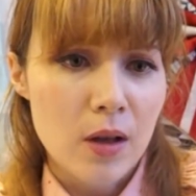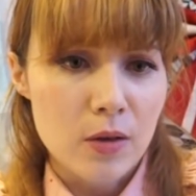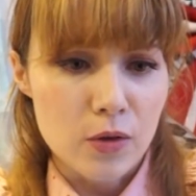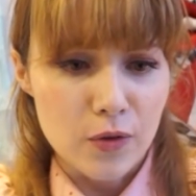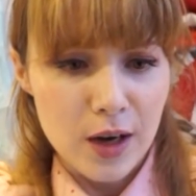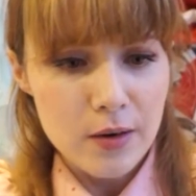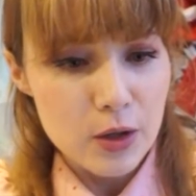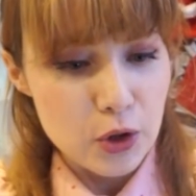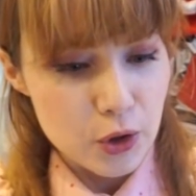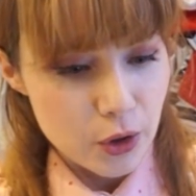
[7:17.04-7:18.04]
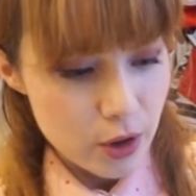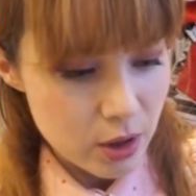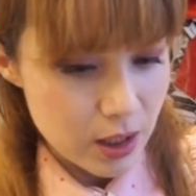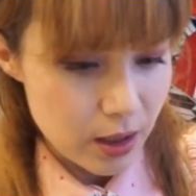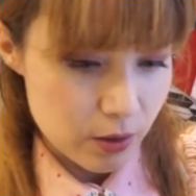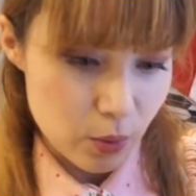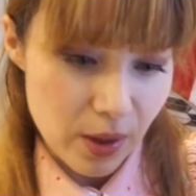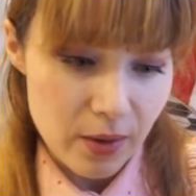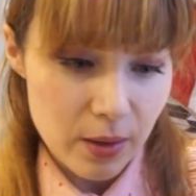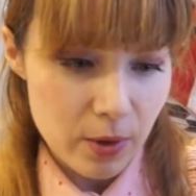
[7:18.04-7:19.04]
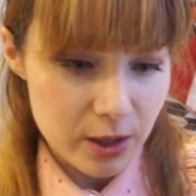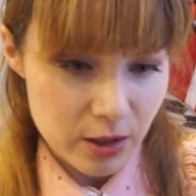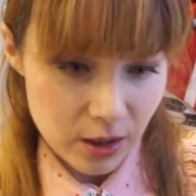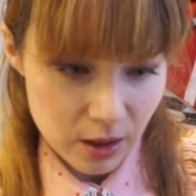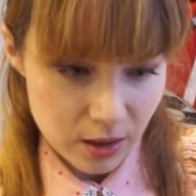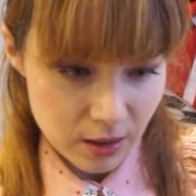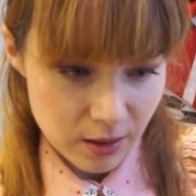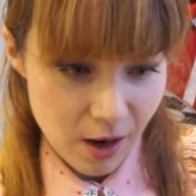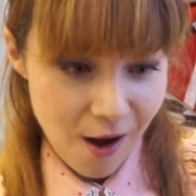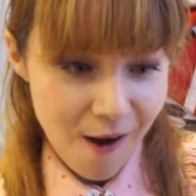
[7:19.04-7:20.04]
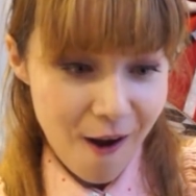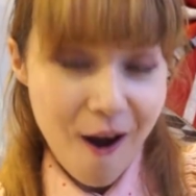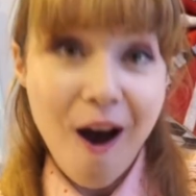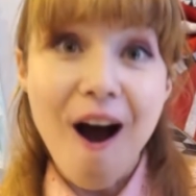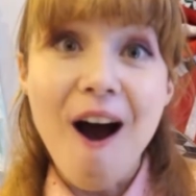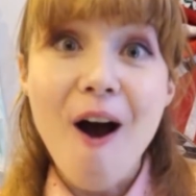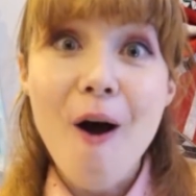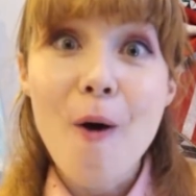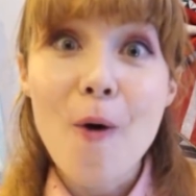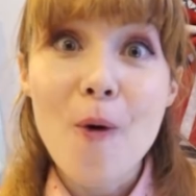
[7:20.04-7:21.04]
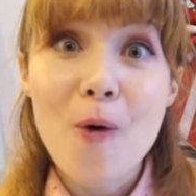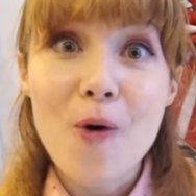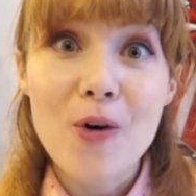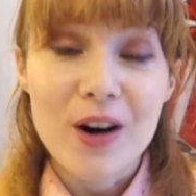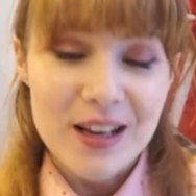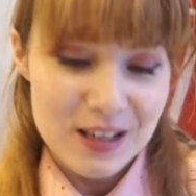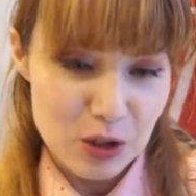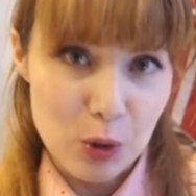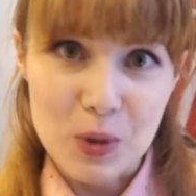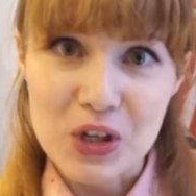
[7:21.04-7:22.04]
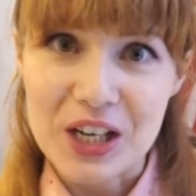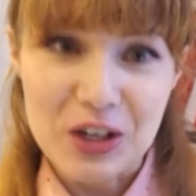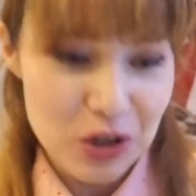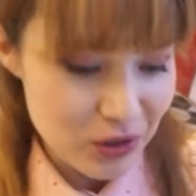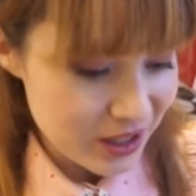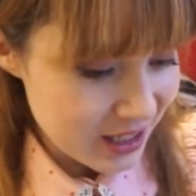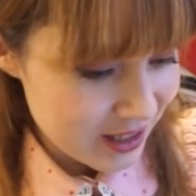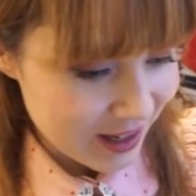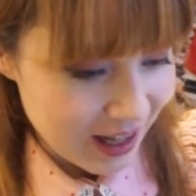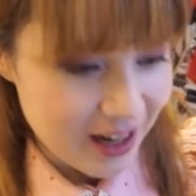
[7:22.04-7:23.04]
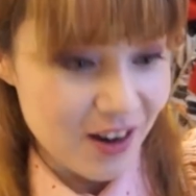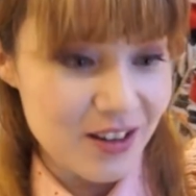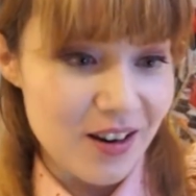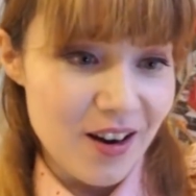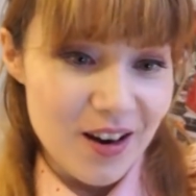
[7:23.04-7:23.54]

It's very sturdy. It's very well done. Oh, there's so much attention to detail. I can't,